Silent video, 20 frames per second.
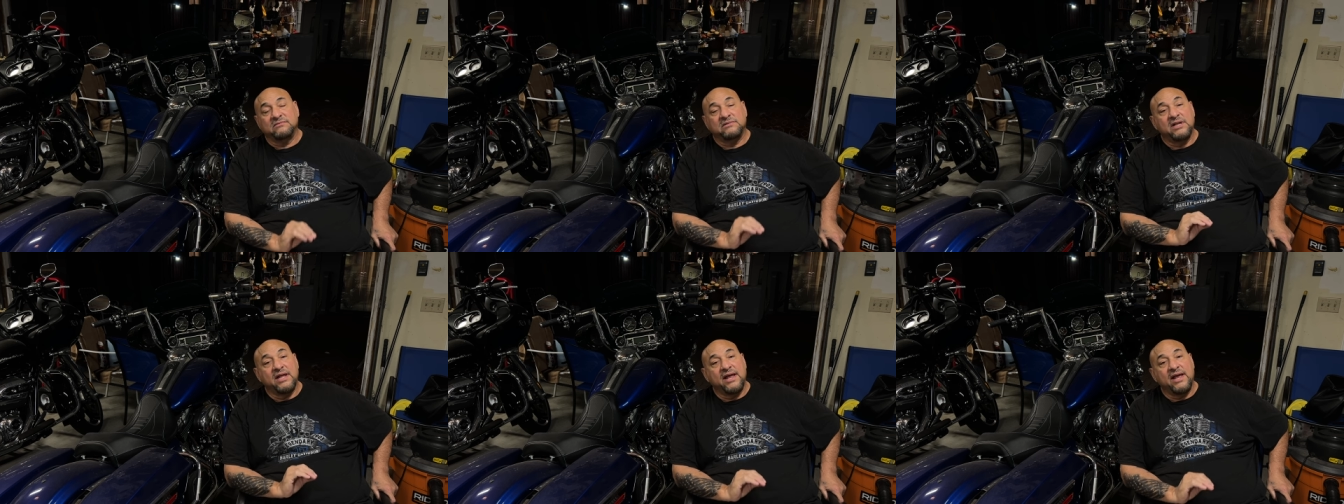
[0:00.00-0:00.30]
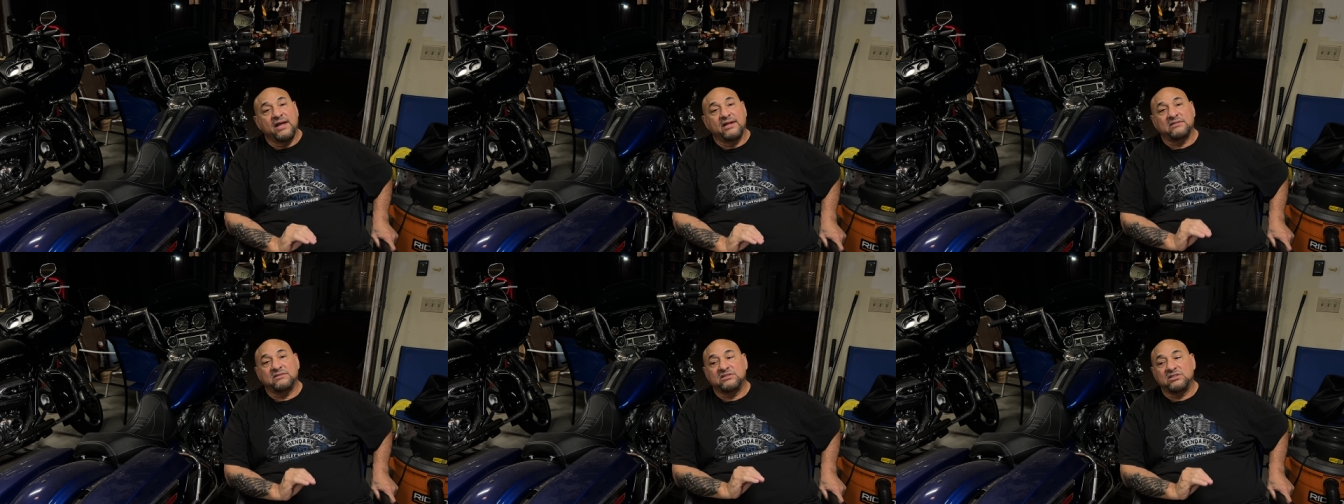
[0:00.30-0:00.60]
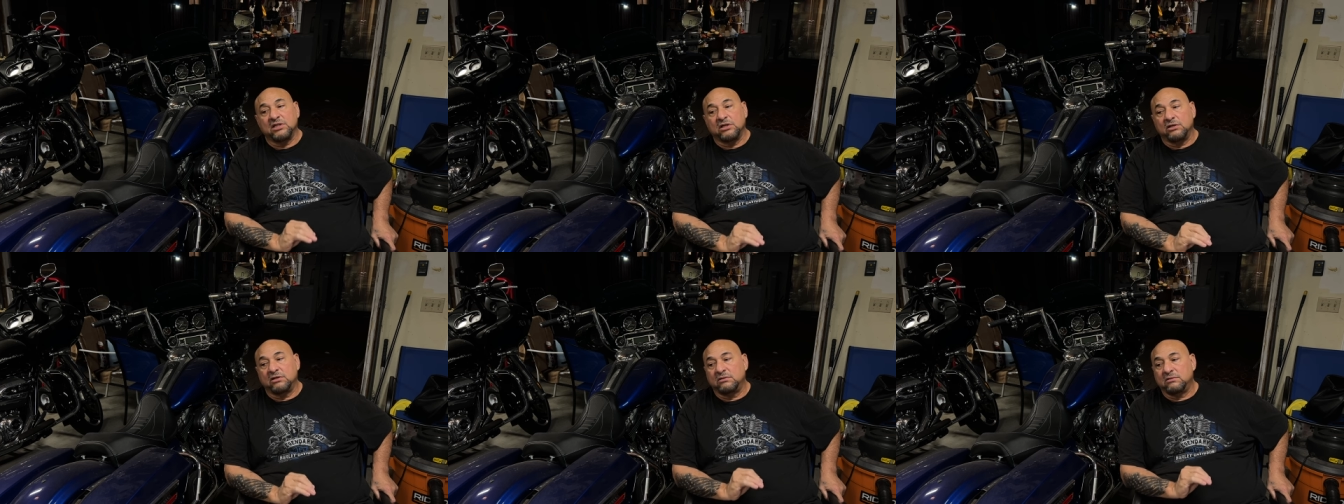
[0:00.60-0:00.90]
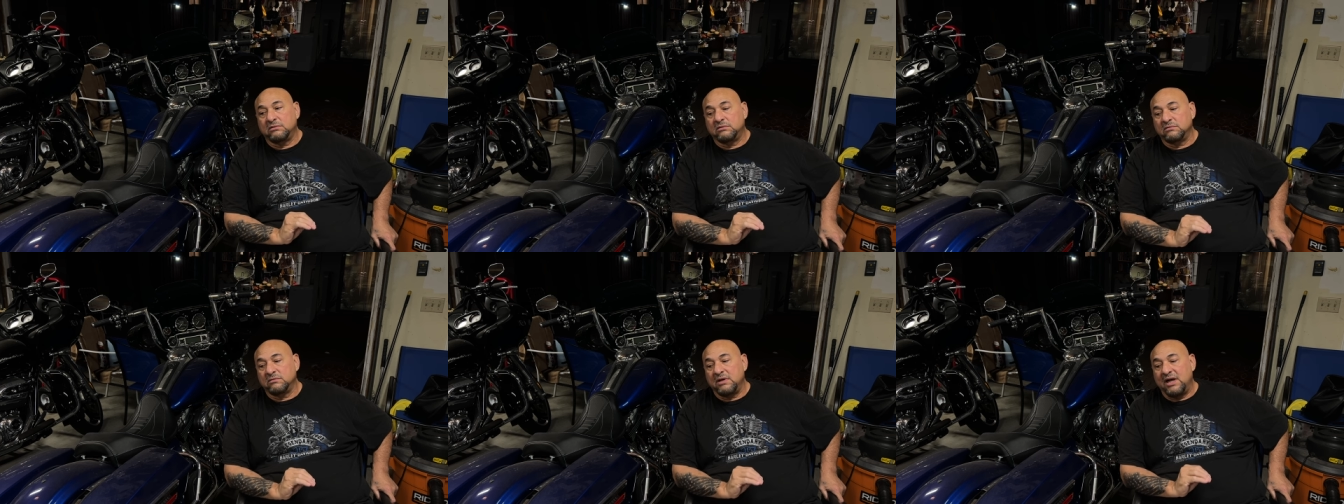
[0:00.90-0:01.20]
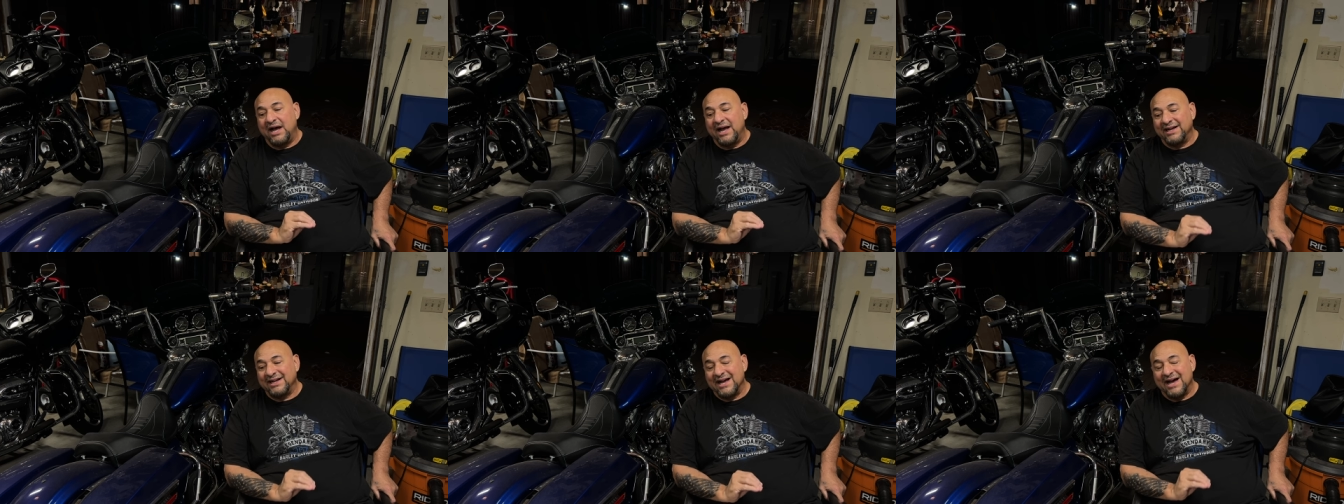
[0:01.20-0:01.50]
And so
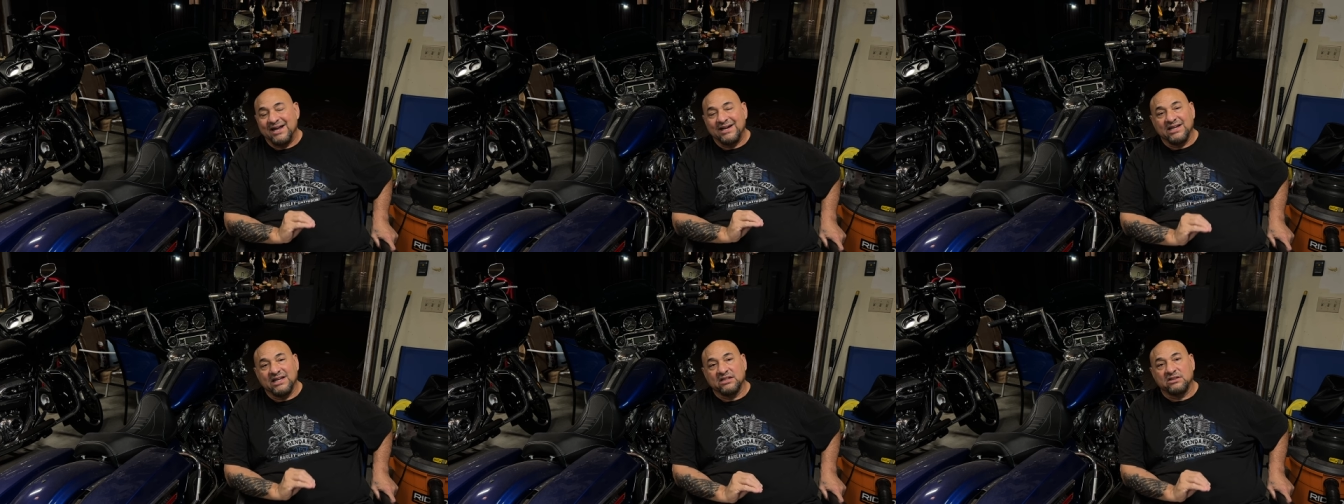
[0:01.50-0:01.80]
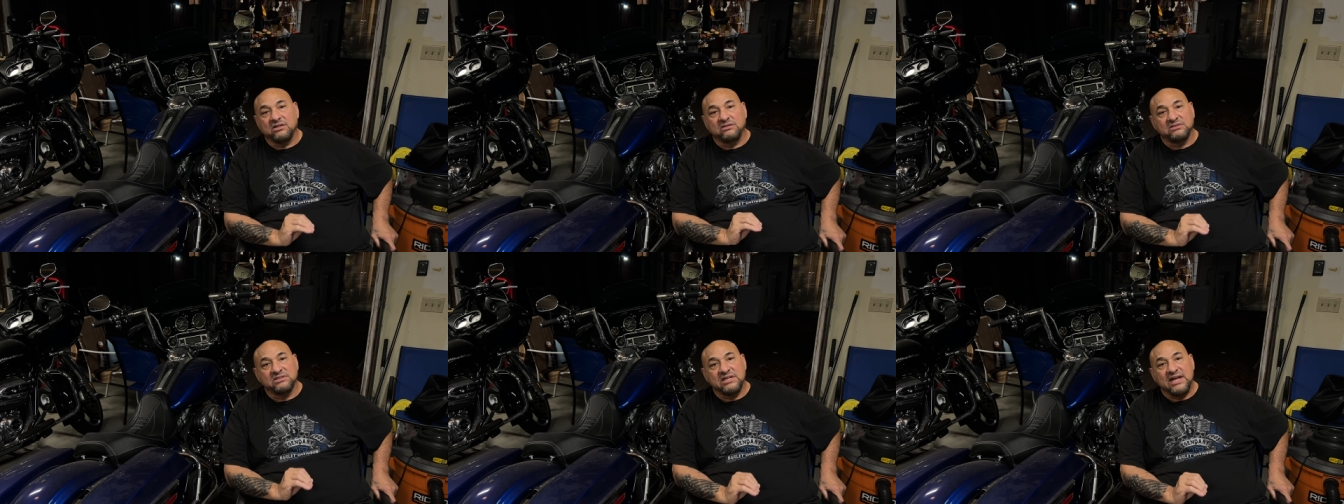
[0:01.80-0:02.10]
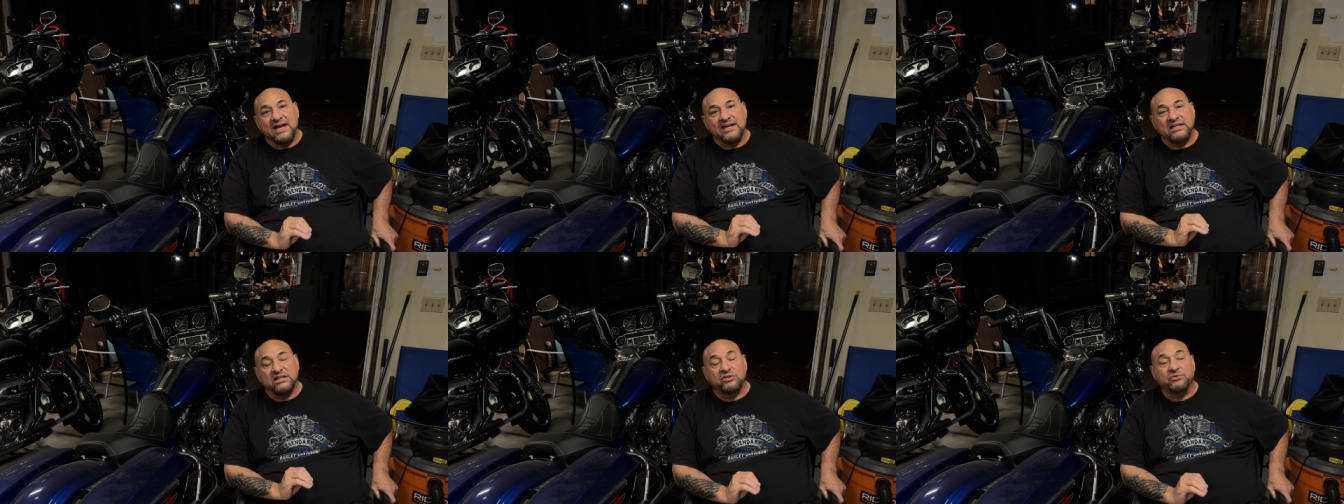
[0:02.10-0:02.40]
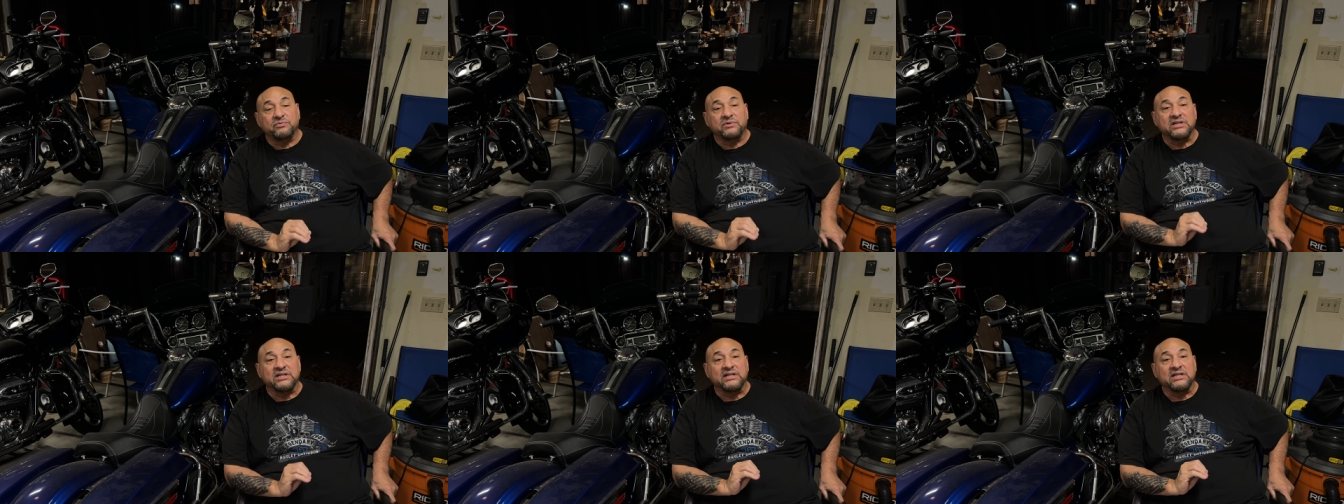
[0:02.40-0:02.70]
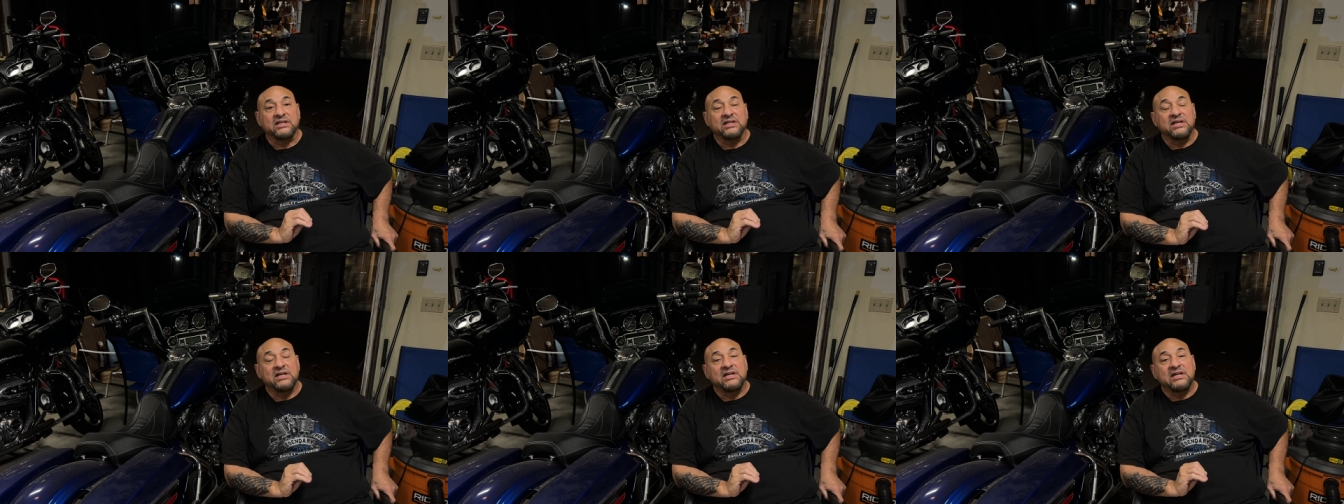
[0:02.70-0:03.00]
I got to get those 93